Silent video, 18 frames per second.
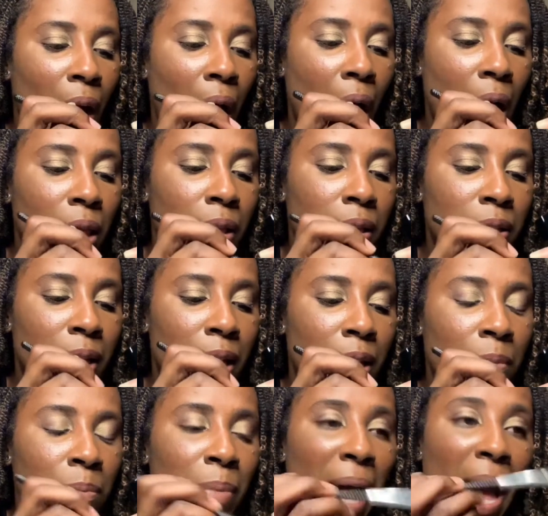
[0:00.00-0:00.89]

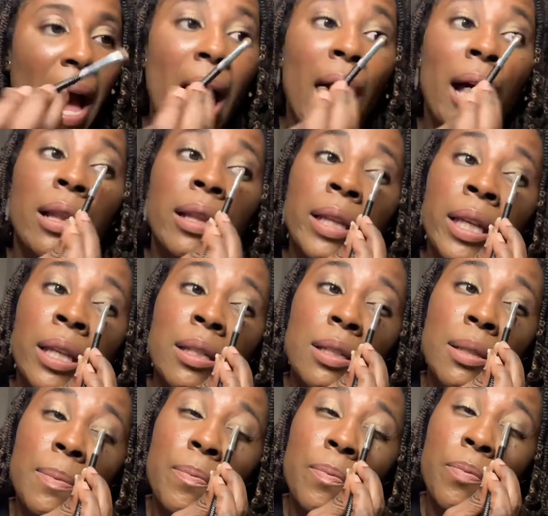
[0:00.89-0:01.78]
holiday
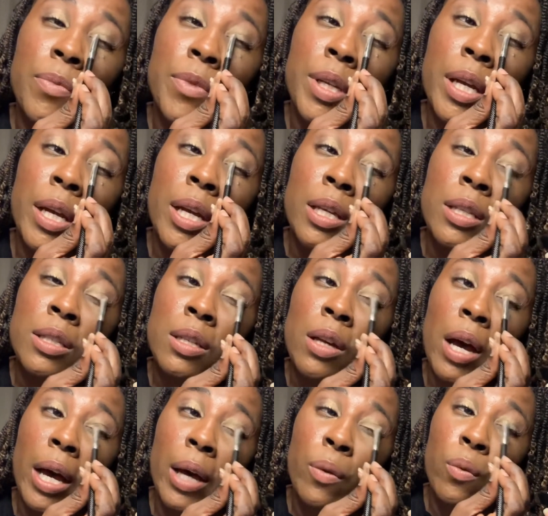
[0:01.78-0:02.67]
palette.
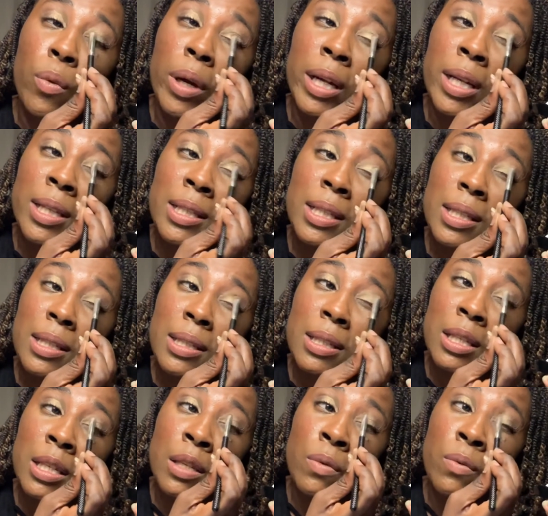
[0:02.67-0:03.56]
So I wanted to
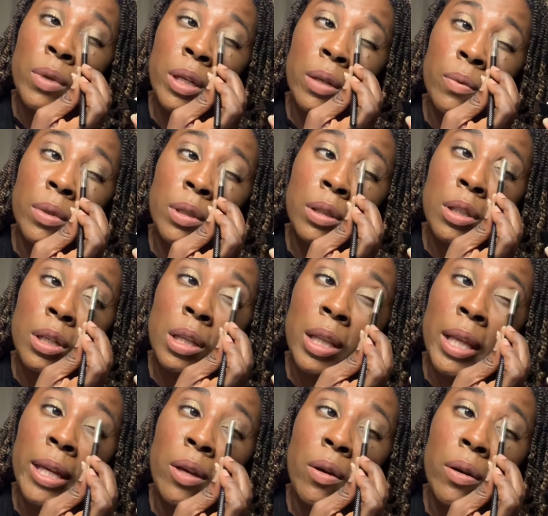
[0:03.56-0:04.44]
see what it would look
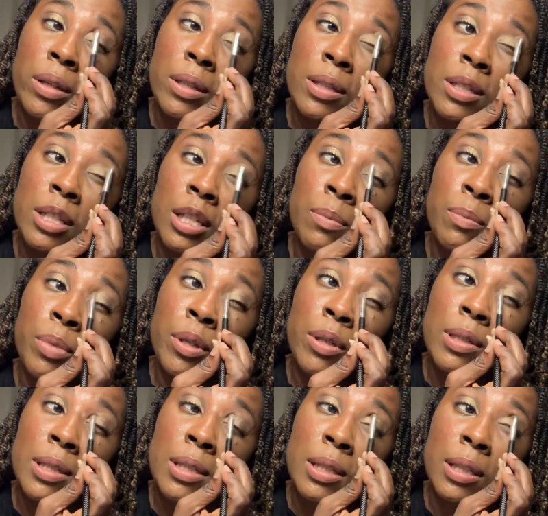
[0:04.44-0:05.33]
like on
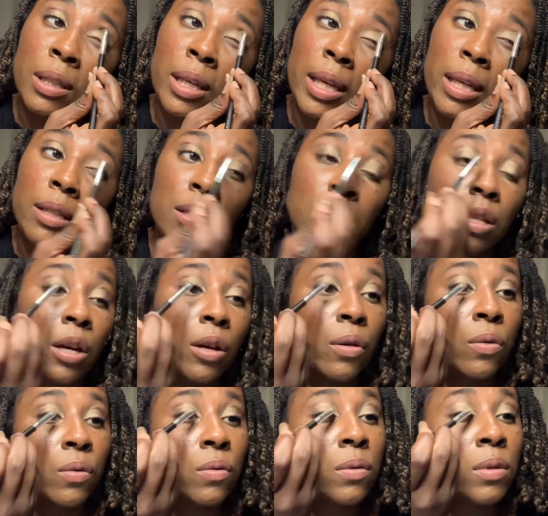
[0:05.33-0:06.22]
deeper skin
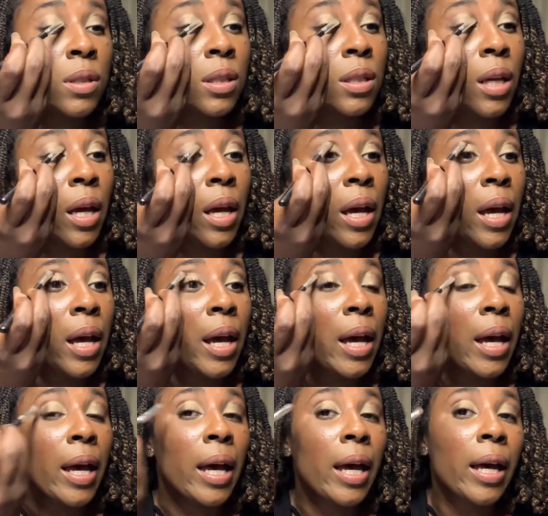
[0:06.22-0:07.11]
tones.
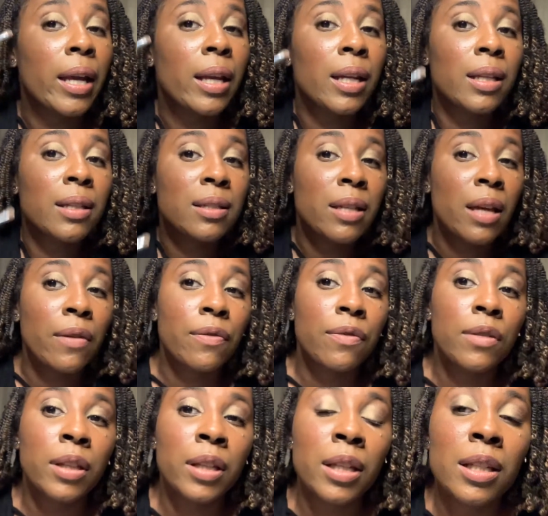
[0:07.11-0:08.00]
And it
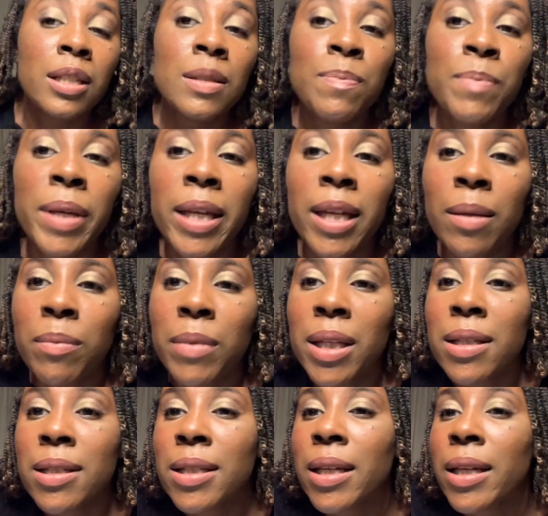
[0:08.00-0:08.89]
definitely is
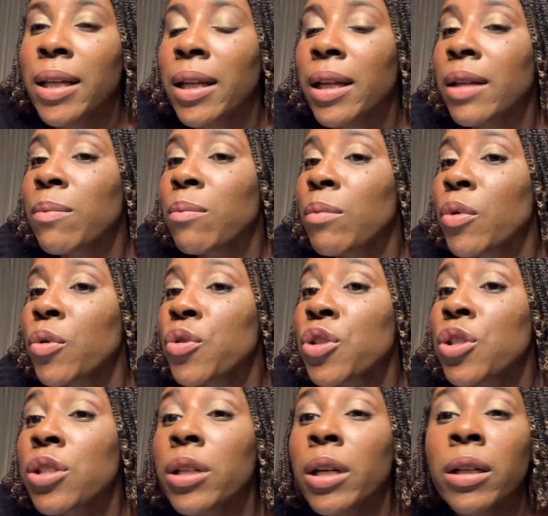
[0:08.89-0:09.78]
pigmented. It
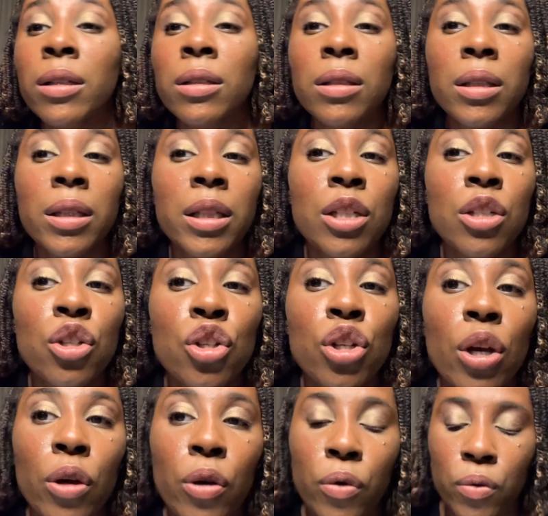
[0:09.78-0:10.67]
most certainly
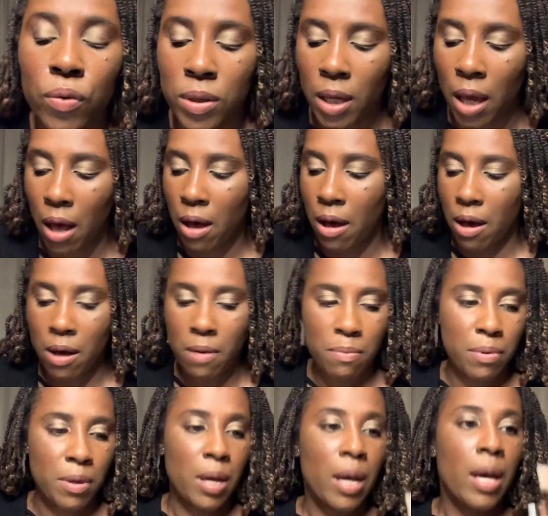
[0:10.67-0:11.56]
shows
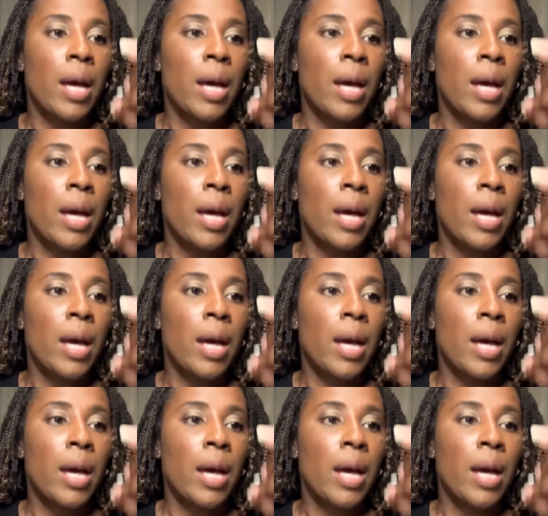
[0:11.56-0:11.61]
up.